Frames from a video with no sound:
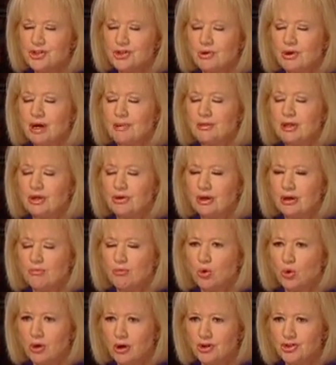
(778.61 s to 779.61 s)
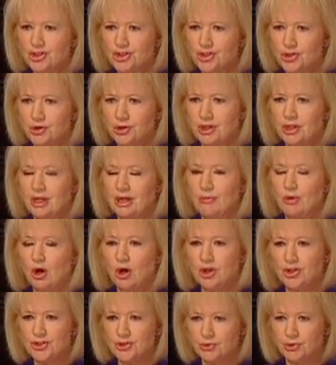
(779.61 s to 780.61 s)
So I'm hearing more uncertainty. I'm
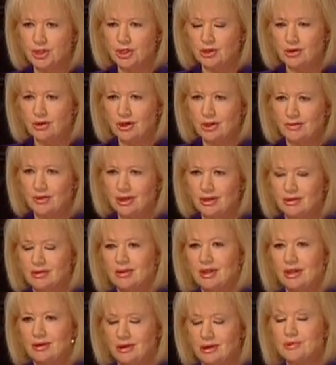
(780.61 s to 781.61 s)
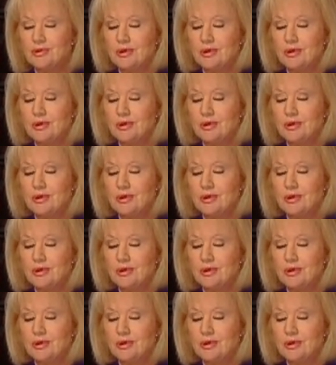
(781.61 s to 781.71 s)
also hearing that, that uh,